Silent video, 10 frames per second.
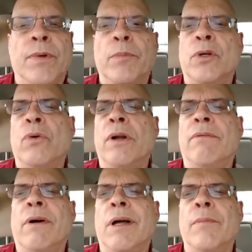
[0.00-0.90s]
Number
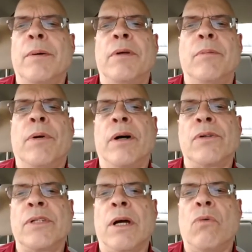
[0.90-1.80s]
25, maybe the
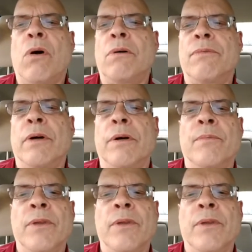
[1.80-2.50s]
buyer's not qualified.